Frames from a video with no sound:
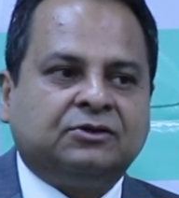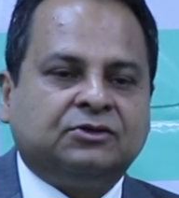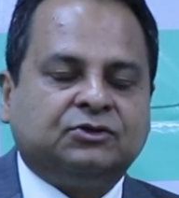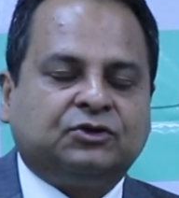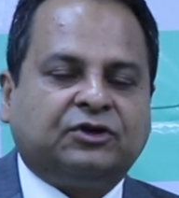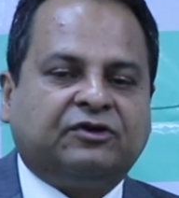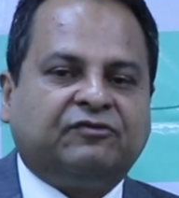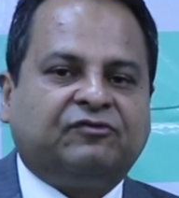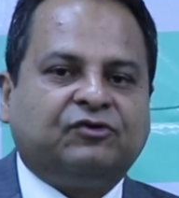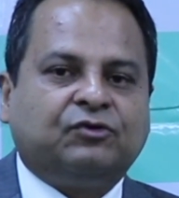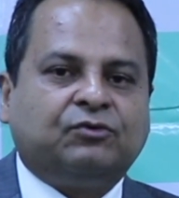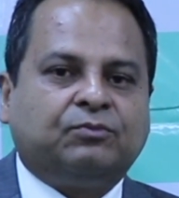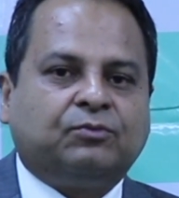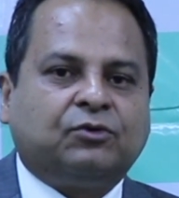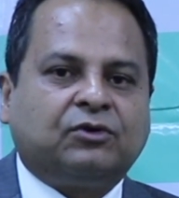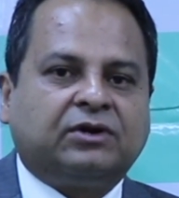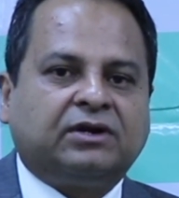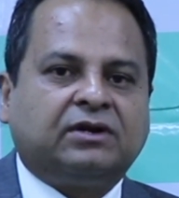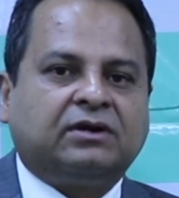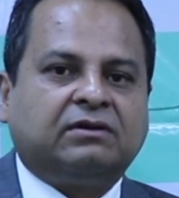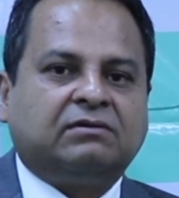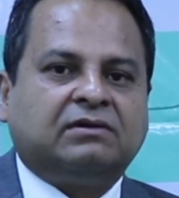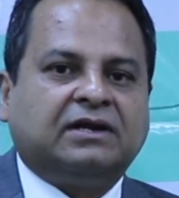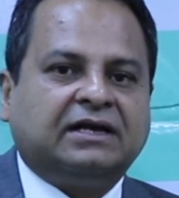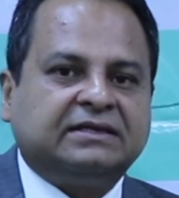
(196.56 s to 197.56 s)
So if you put
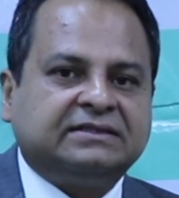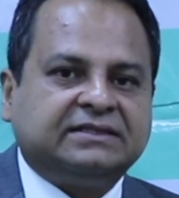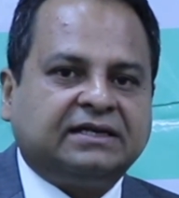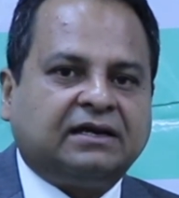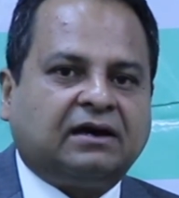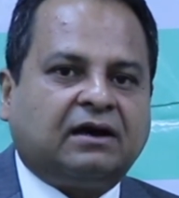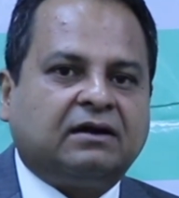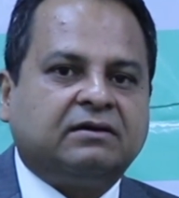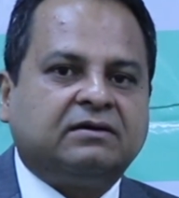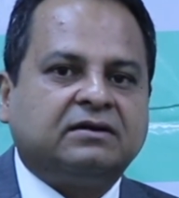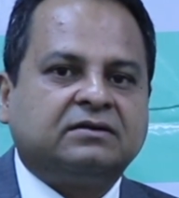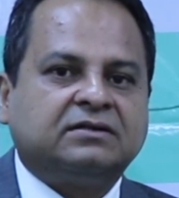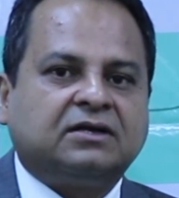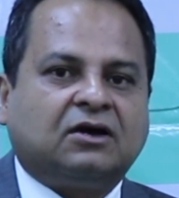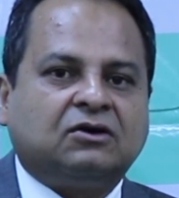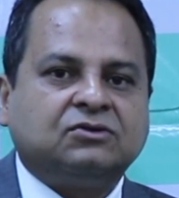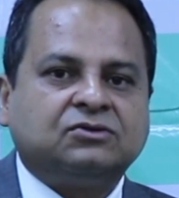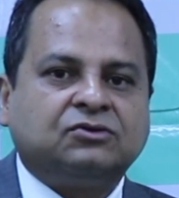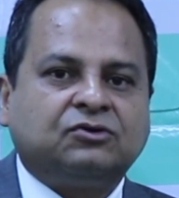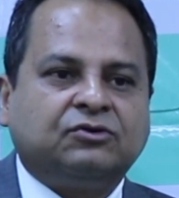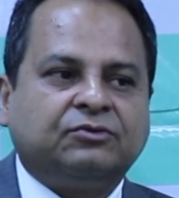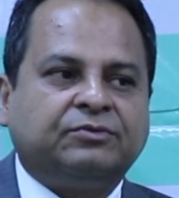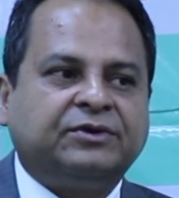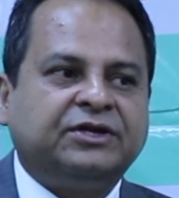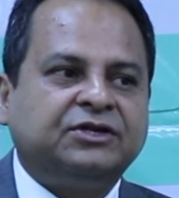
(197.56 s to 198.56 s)
in, let's say,
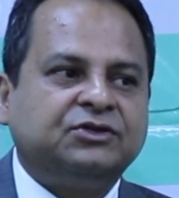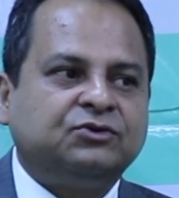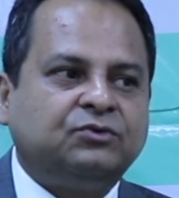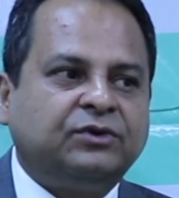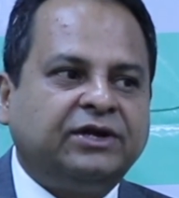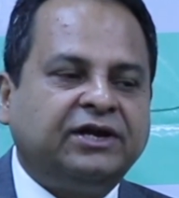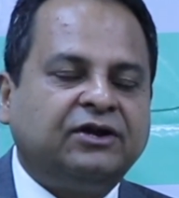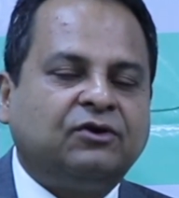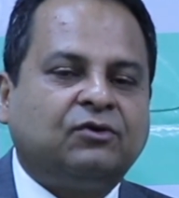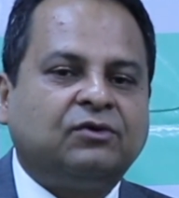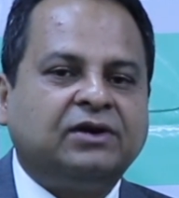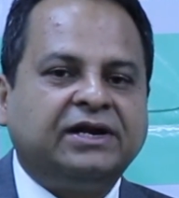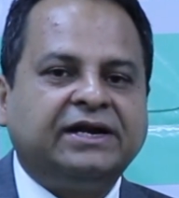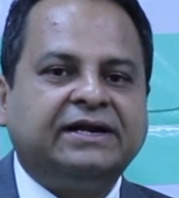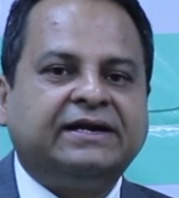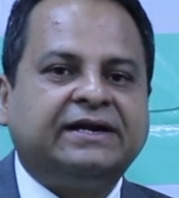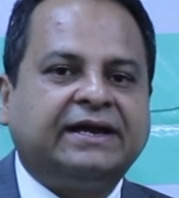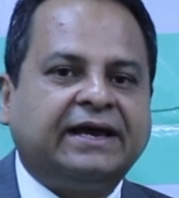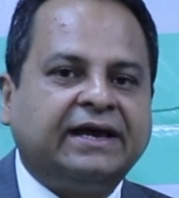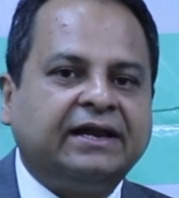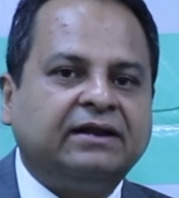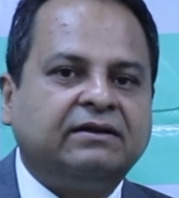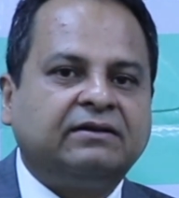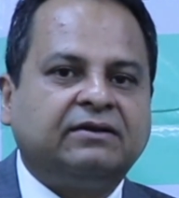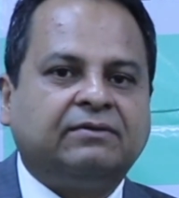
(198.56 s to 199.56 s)
100,000 rupees, you need only
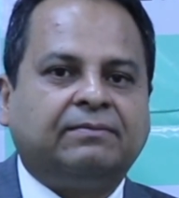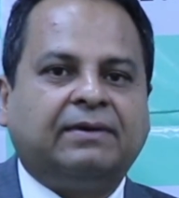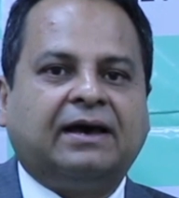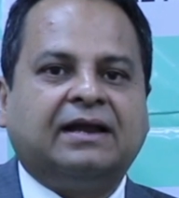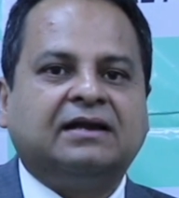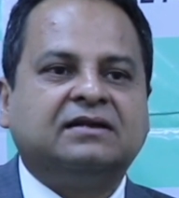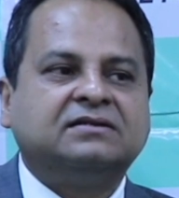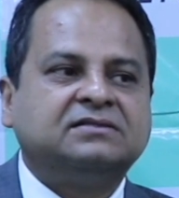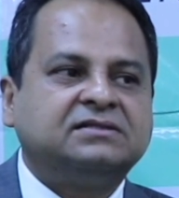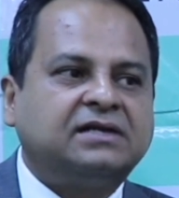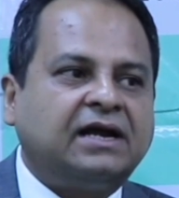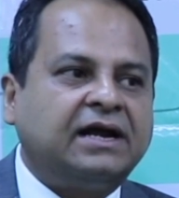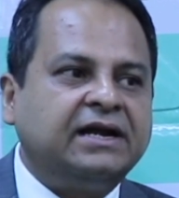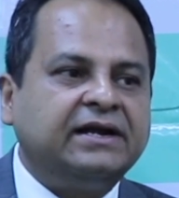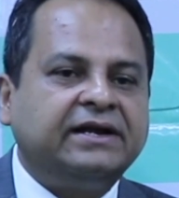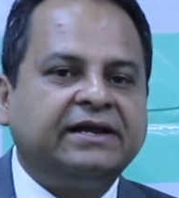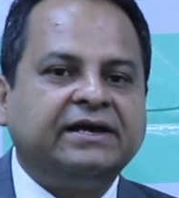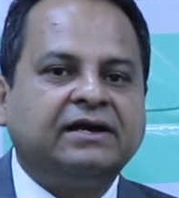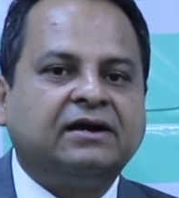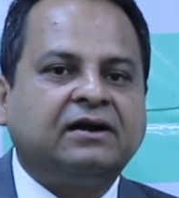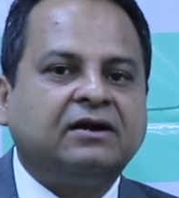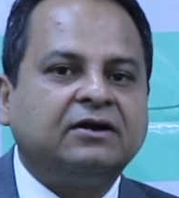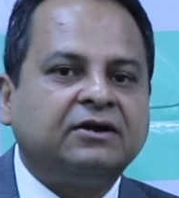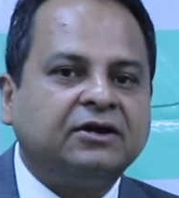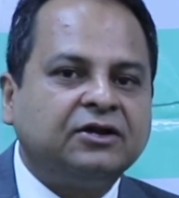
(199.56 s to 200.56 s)
10, the balance
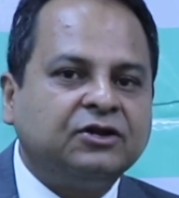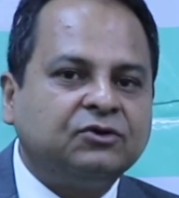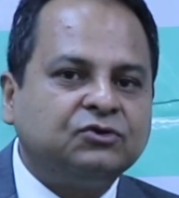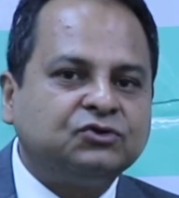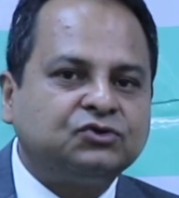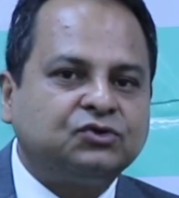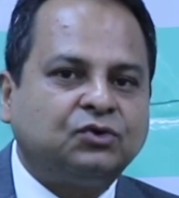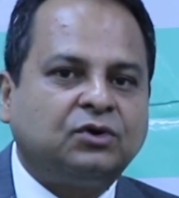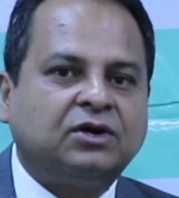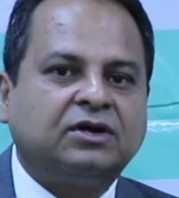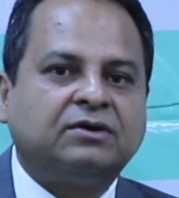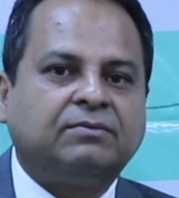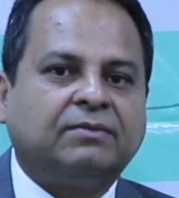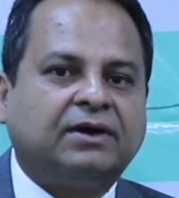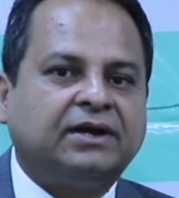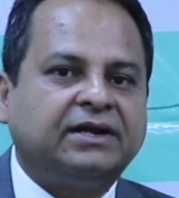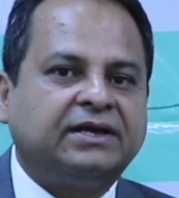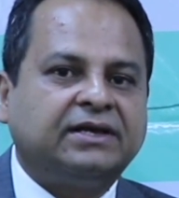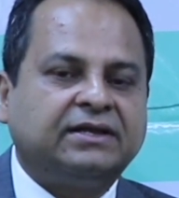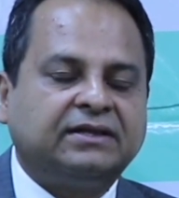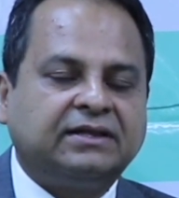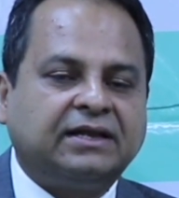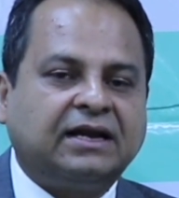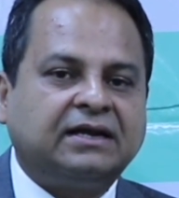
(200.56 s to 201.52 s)
90 continues to earn money.